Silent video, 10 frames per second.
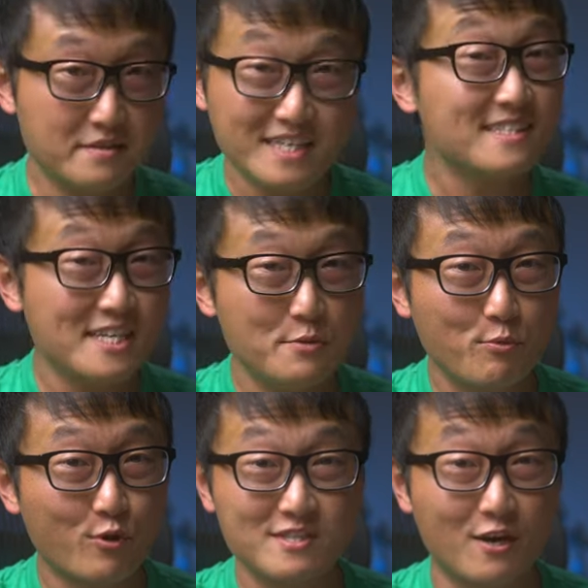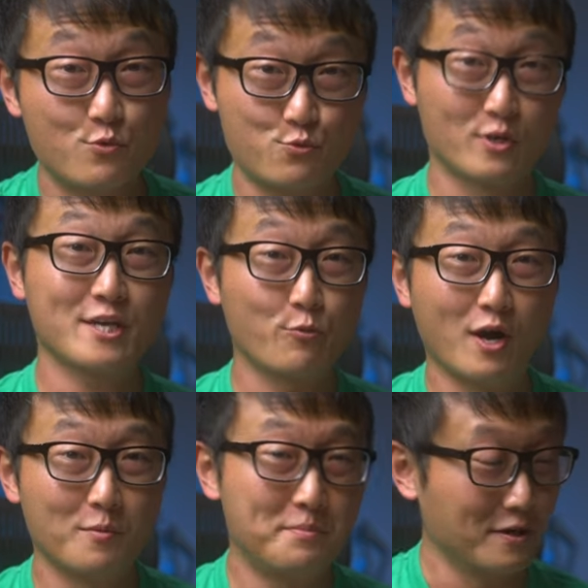these keyboards are really
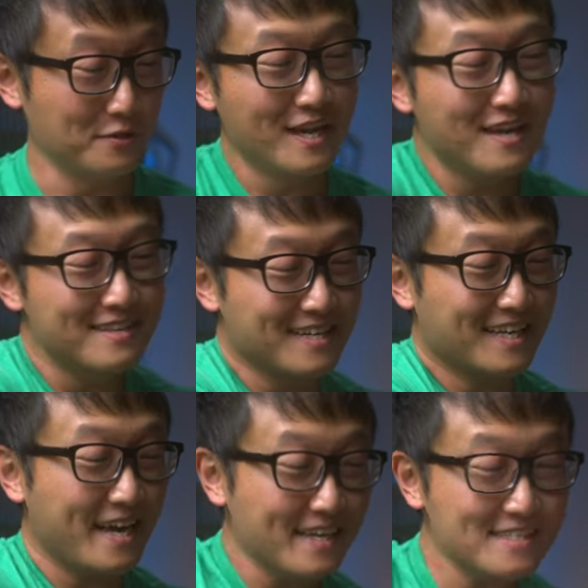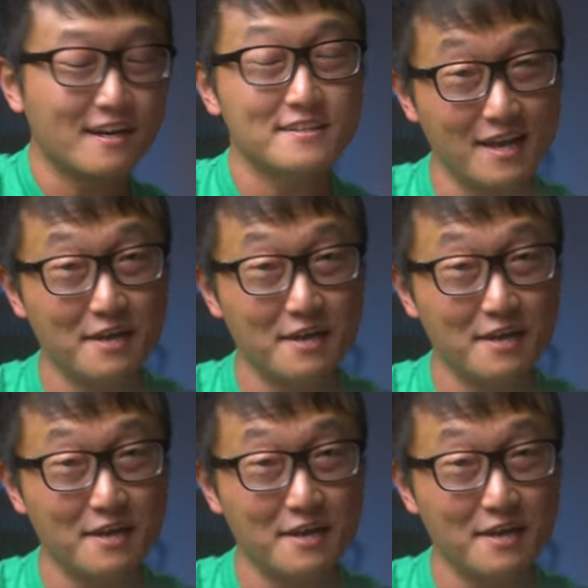well built. The case on the